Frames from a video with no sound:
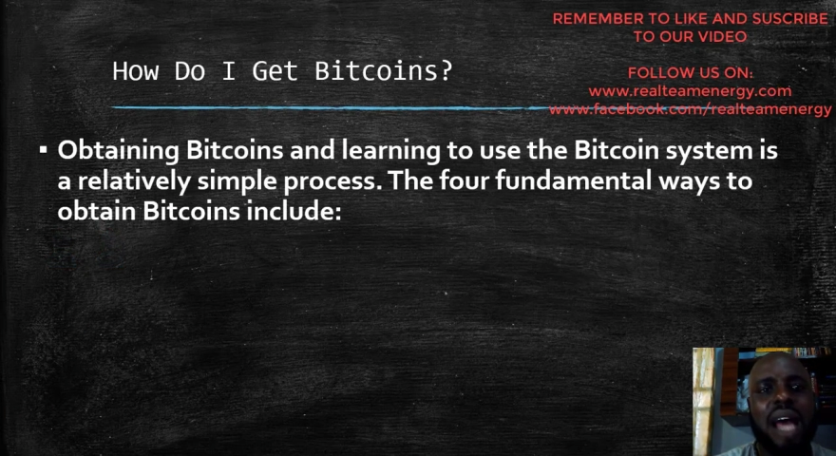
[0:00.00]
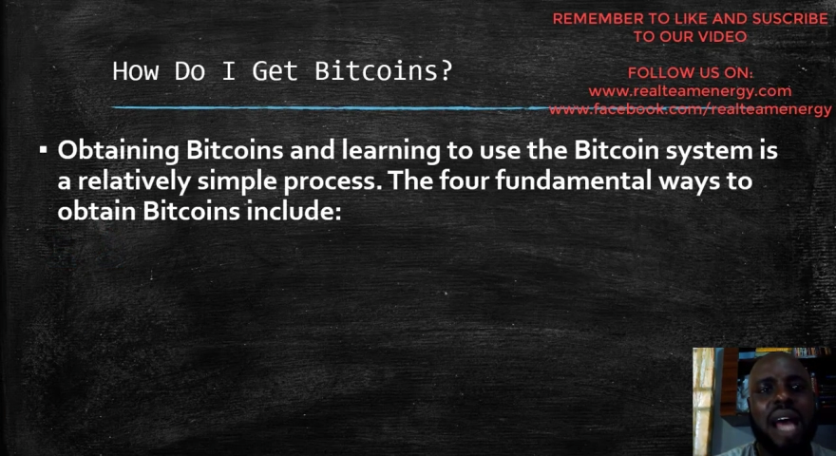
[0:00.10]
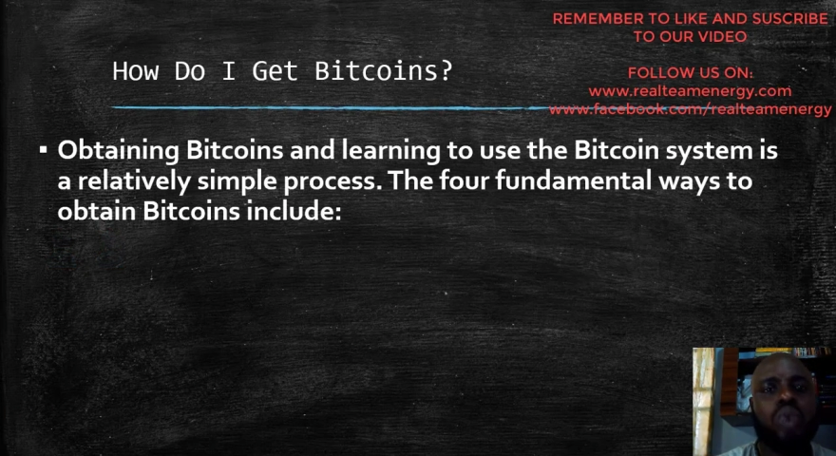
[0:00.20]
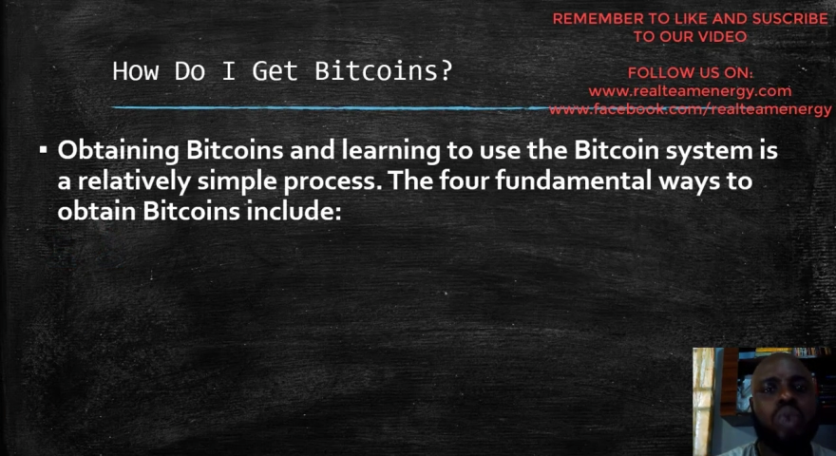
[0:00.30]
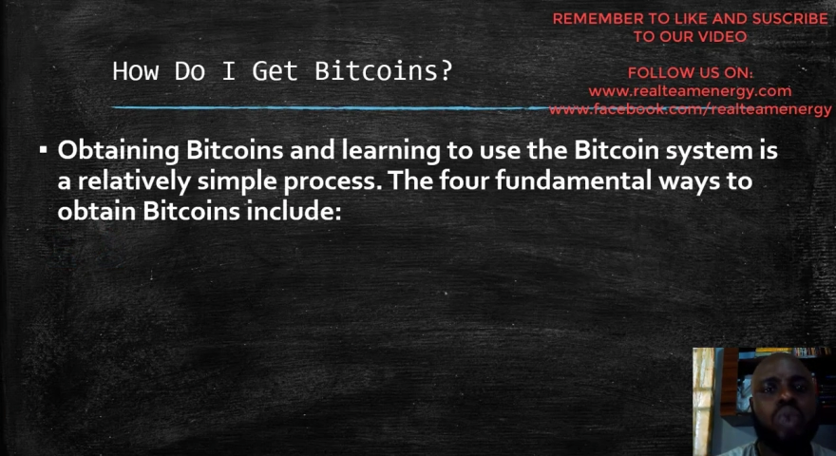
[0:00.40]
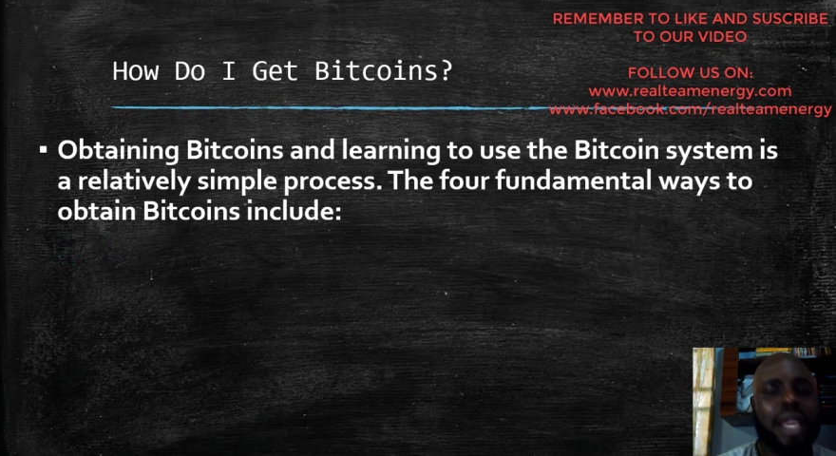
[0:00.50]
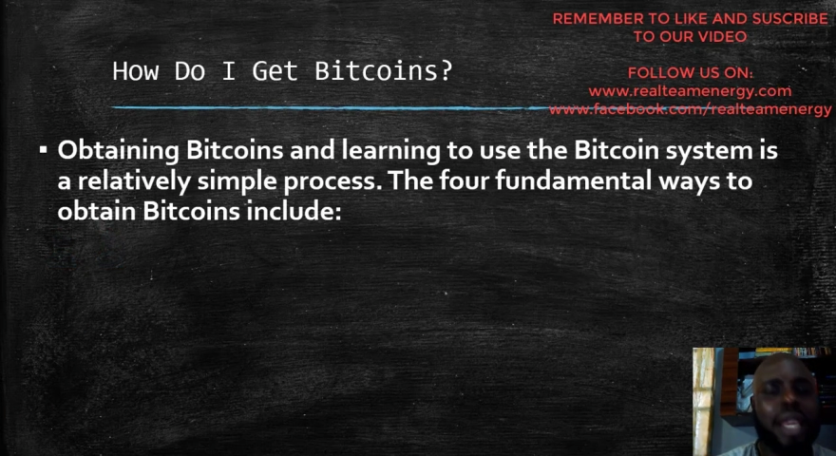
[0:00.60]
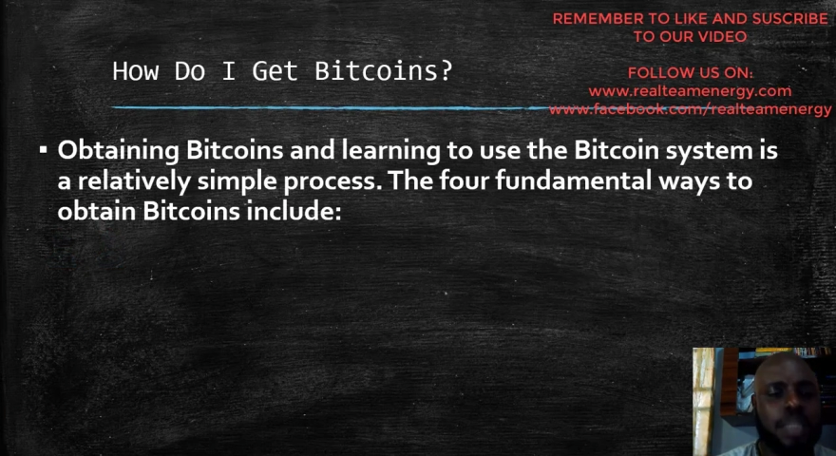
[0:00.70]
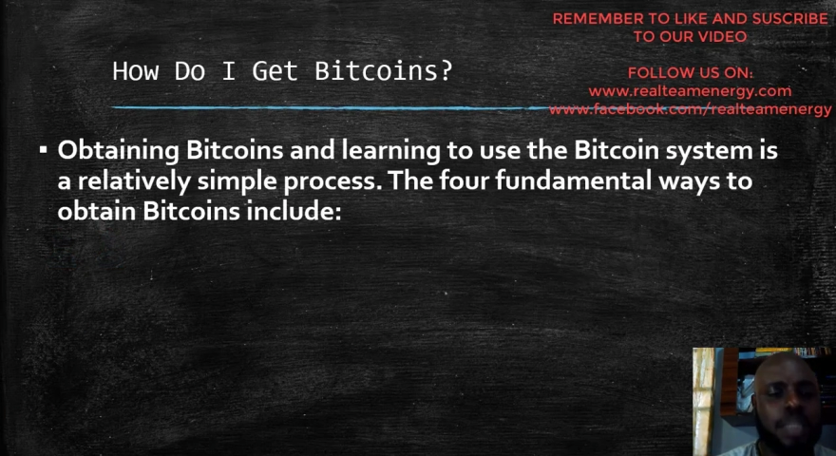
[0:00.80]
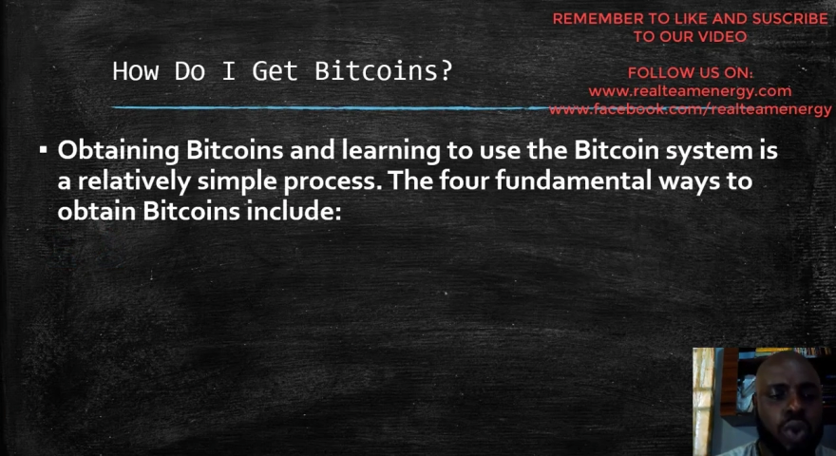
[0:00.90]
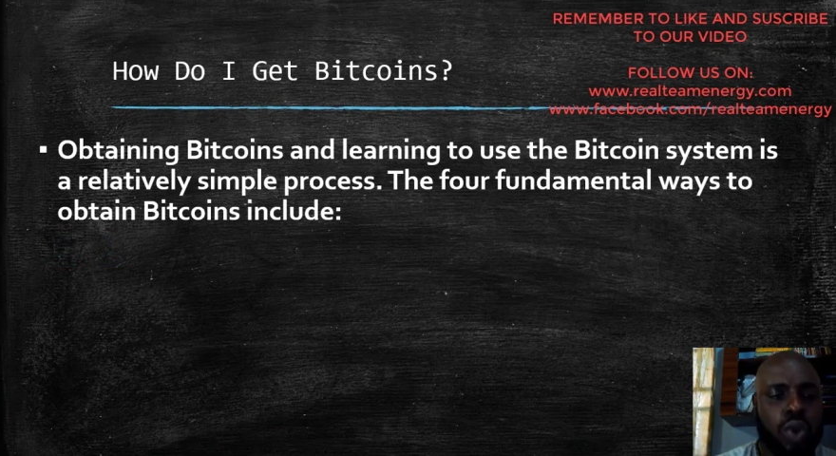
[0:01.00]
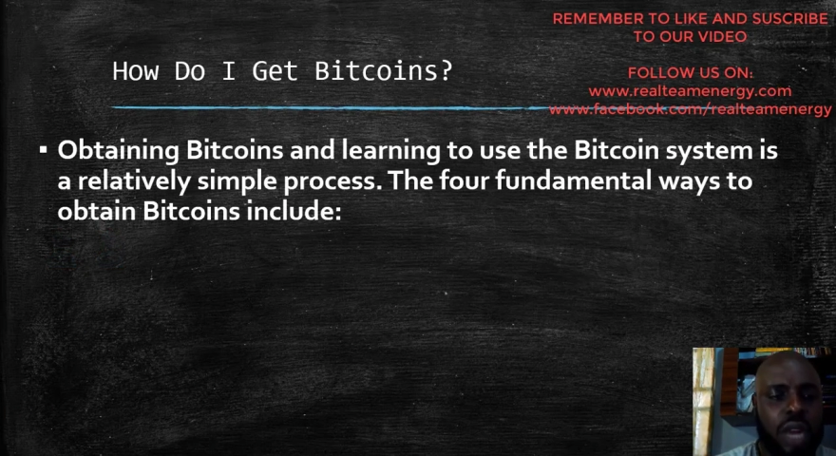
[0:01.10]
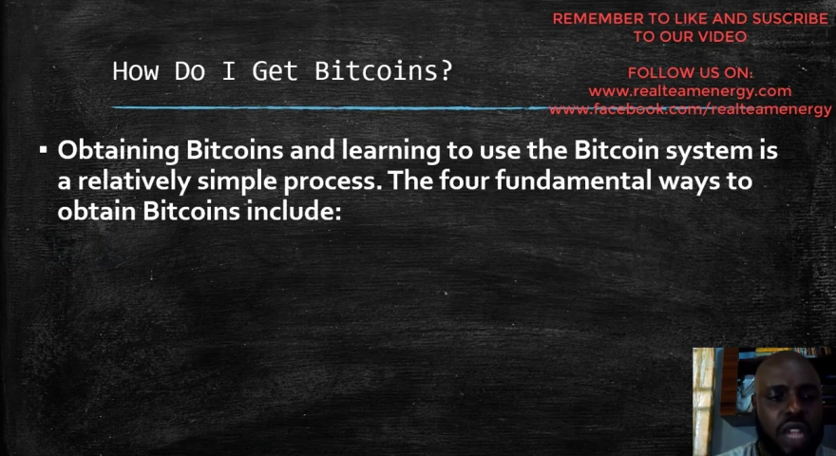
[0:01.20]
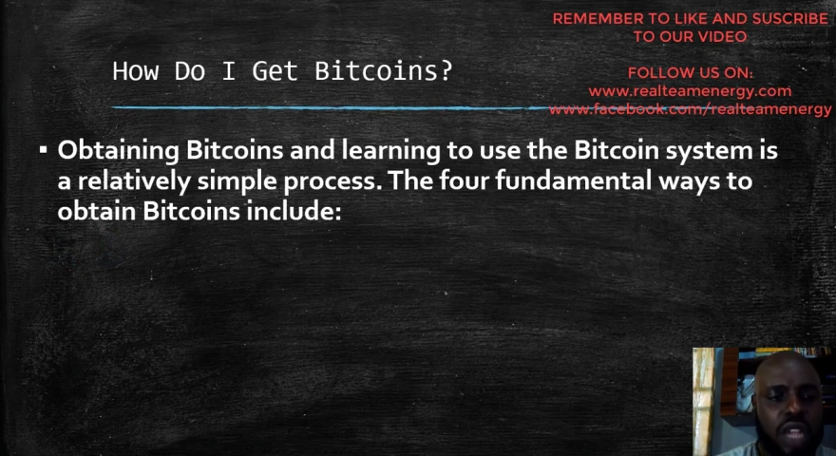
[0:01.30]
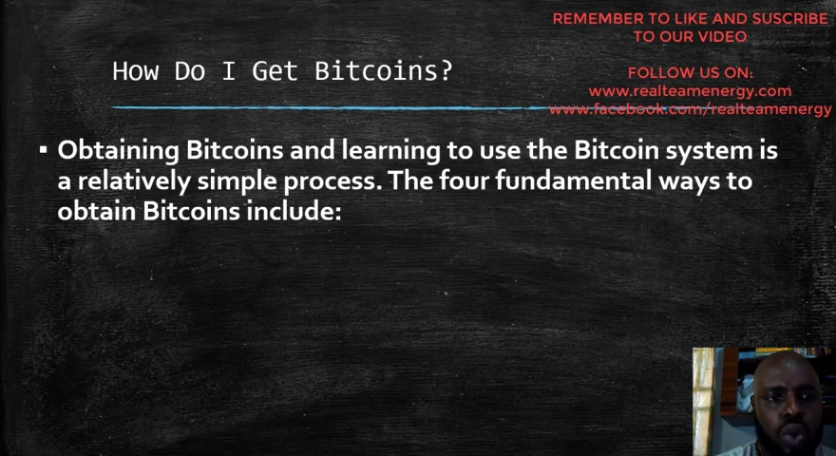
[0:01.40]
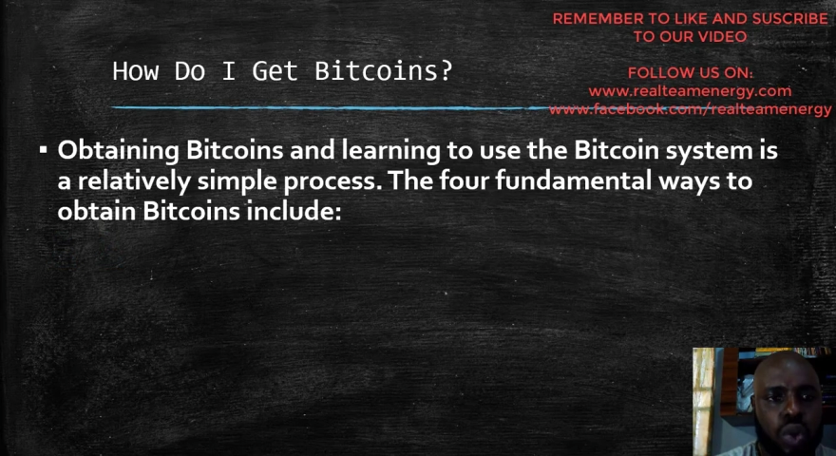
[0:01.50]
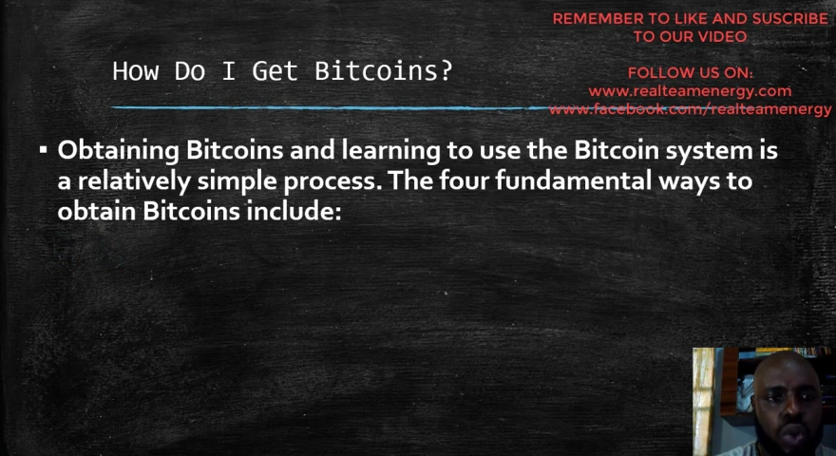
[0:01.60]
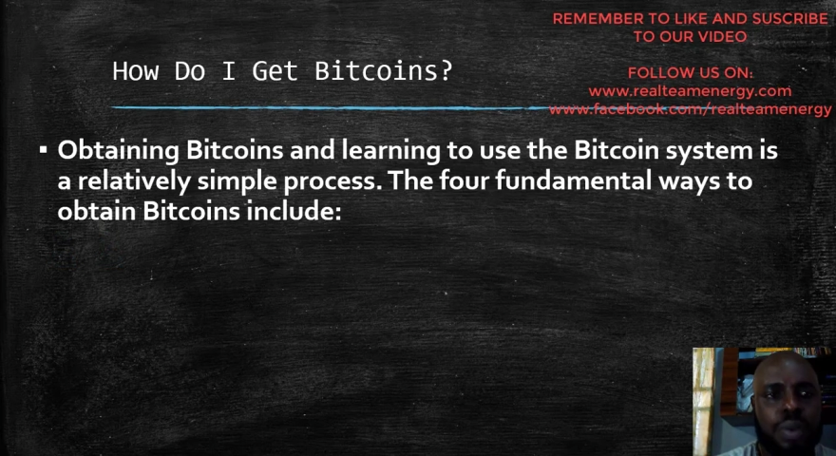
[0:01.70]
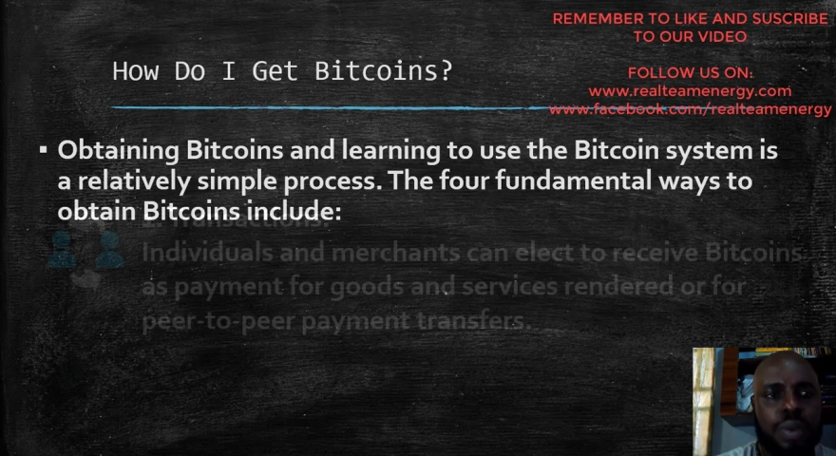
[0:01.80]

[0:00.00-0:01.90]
how do I get Bitcoin. That's one.